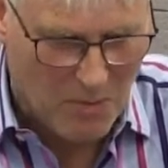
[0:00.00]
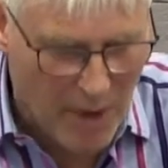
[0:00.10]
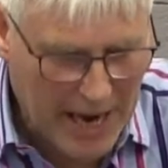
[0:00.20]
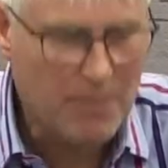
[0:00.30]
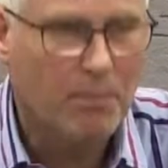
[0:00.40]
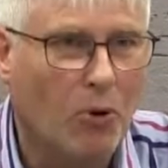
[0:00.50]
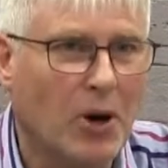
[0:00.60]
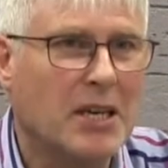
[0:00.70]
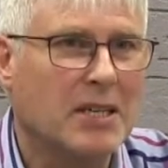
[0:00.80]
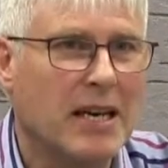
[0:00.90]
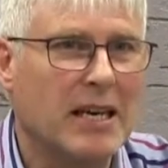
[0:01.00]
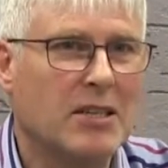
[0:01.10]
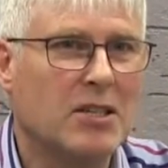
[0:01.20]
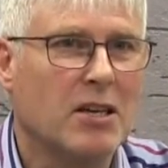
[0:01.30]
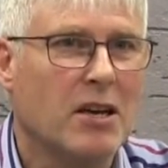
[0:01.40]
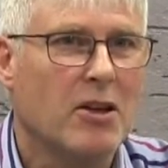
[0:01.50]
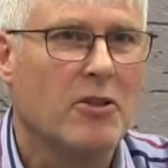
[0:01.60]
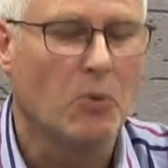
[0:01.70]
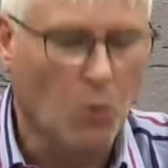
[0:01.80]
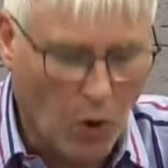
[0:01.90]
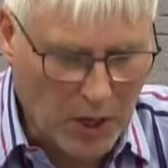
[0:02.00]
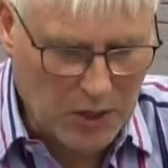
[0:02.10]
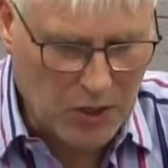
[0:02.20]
My point is that what is